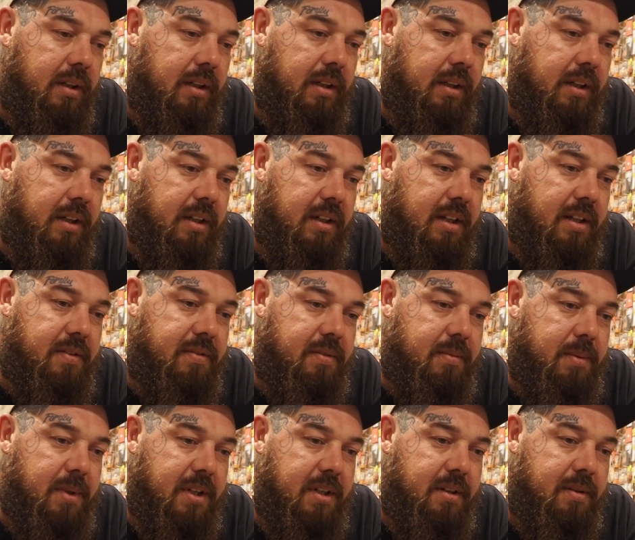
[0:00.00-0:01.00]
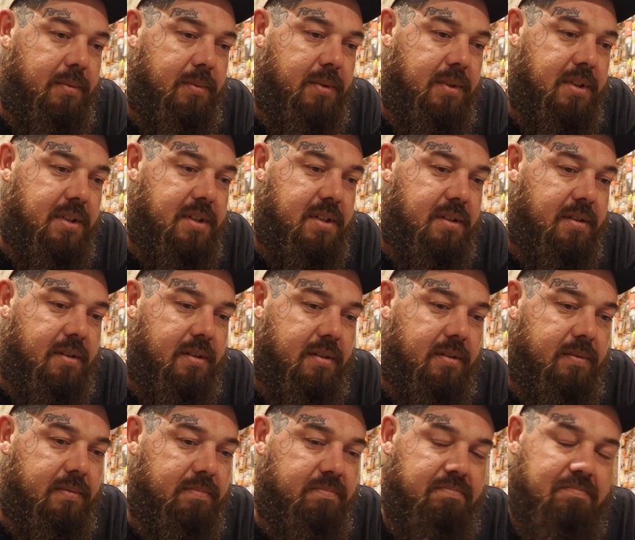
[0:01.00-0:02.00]
And other from that, we just got
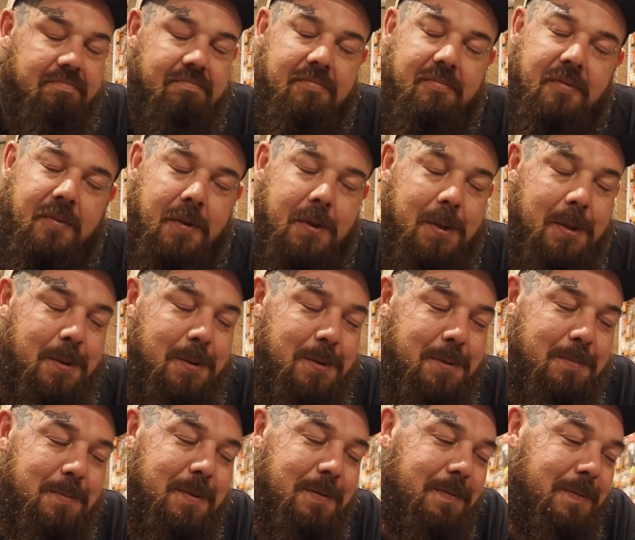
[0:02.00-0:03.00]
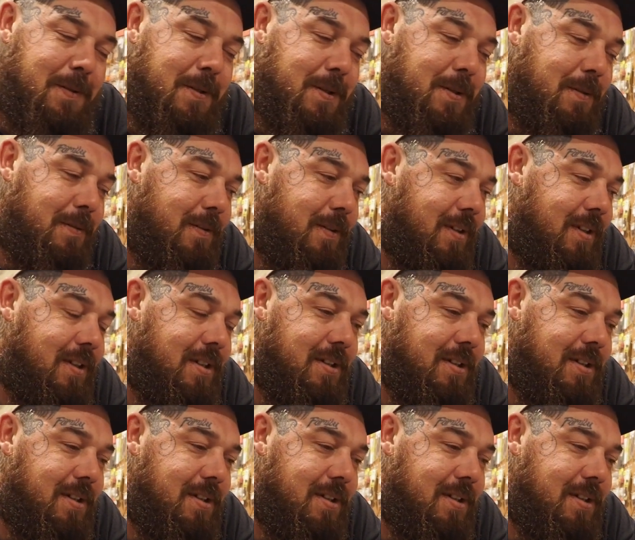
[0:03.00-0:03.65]
videos of me fishing, really.